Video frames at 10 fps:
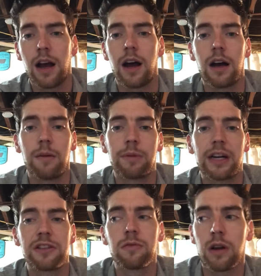But
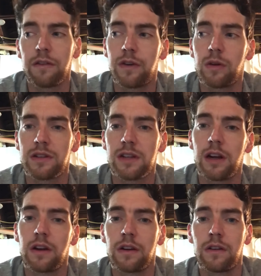I do want to focus
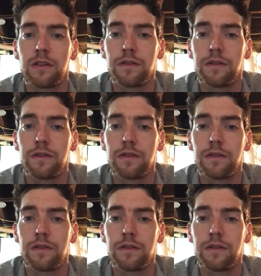on